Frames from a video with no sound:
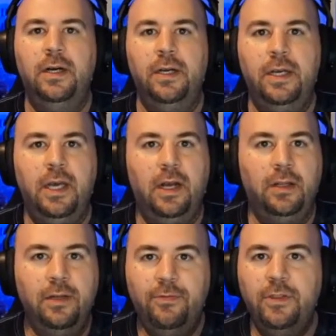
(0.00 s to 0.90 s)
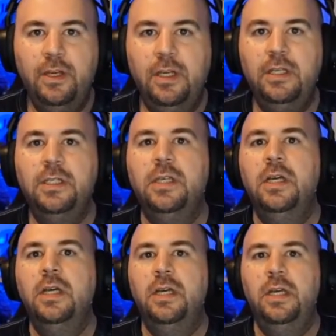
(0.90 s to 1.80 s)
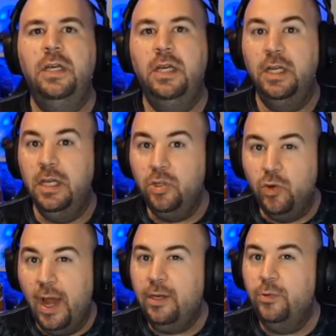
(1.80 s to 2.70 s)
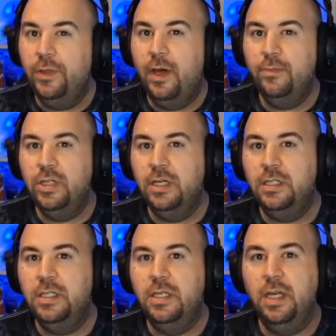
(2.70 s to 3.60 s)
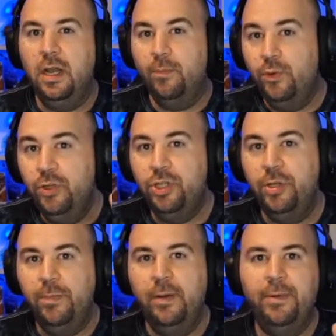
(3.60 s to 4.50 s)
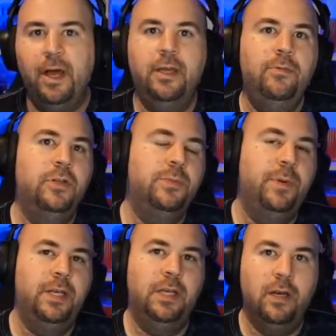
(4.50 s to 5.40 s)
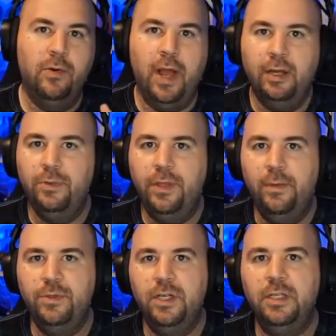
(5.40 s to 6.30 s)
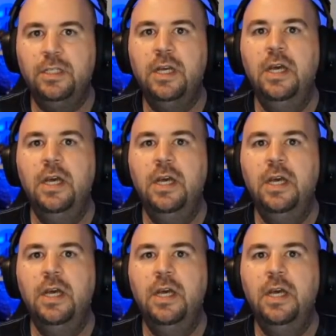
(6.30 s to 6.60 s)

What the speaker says: He cannot lift things. He can interact with objects. He cannot push the big blocky ones, but he can interact with objects.